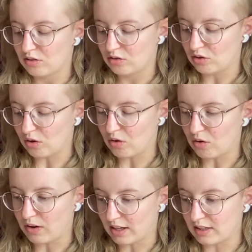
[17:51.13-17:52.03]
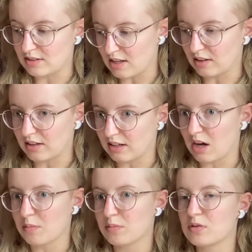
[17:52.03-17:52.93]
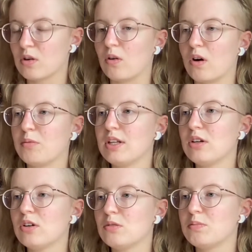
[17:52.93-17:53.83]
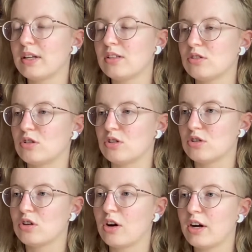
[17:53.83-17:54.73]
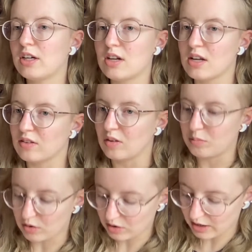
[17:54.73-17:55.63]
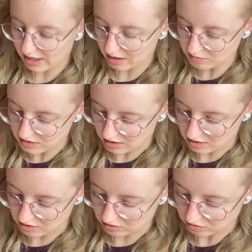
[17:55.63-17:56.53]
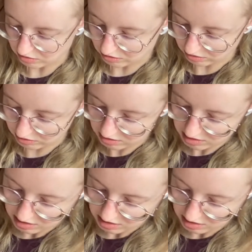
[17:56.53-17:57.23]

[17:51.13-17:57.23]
So, at least in ClickUp. So, a really good place to start is a program that is called